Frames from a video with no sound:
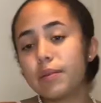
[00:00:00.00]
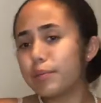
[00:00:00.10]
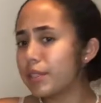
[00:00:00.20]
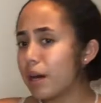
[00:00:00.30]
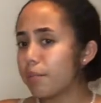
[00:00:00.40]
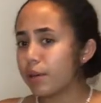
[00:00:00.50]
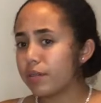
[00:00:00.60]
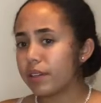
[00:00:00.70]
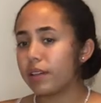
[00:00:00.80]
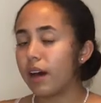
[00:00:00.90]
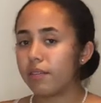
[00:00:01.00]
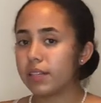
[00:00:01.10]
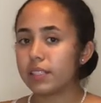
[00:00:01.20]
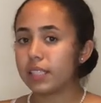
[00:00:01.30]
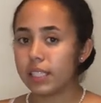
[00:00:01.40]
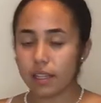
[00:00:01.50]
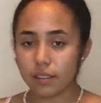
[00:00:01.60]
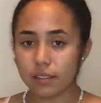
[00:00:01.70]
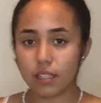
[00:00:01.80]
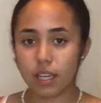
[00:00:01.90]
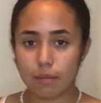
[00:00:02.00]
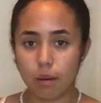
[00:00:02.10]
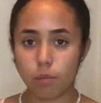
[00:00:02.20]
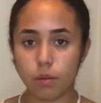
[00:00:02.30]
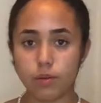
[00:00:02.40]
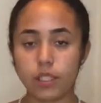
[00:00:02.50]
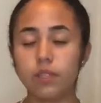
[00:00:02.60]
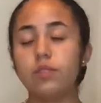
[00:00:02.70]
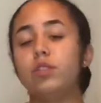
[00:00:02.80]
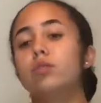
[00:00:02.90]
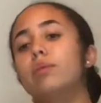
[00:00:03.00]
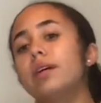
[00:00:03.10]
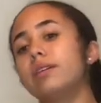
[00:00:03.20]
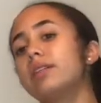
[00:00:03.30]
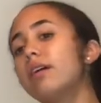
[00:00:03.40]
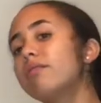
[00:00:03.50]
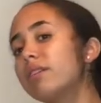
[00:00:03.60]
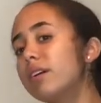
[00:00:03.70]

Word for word: It's not perfect, obviously. and Nothing's gonna come out perfect if you do it by yourself,